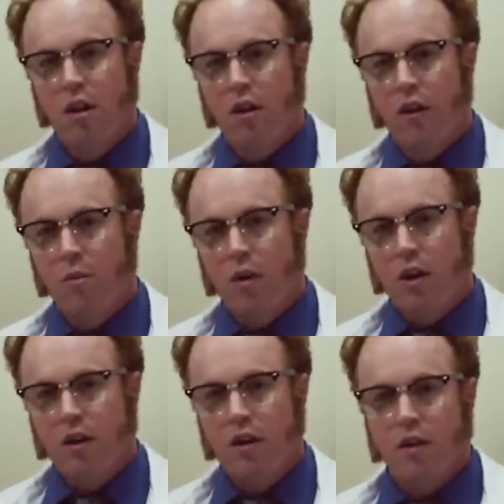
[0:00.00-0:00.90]
It ain't all
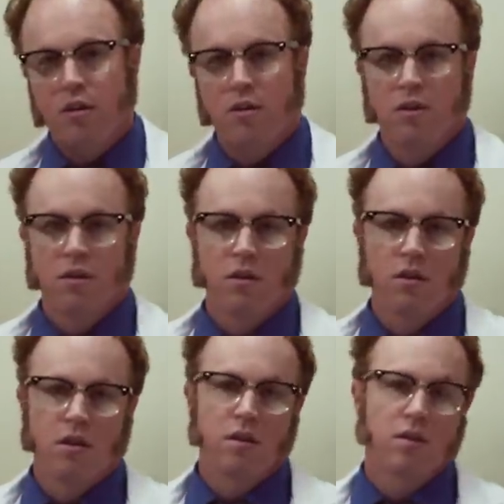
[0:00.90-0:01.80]
that bad, kid.
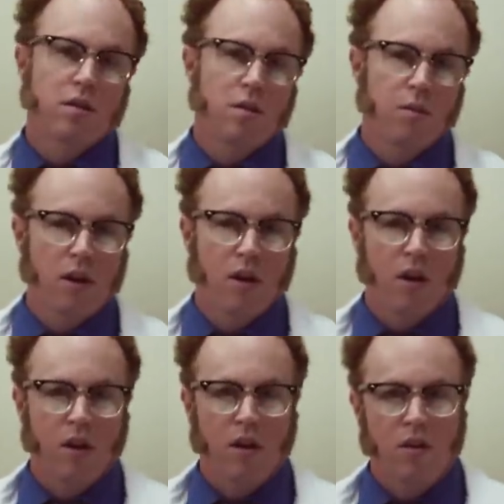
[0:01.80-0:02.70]
Just look at
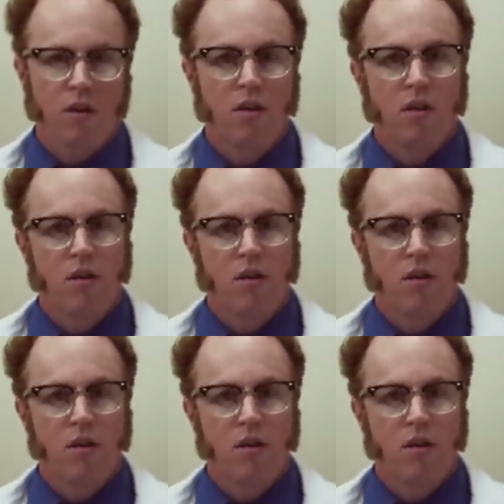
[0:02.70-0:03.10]
Buddy Holly.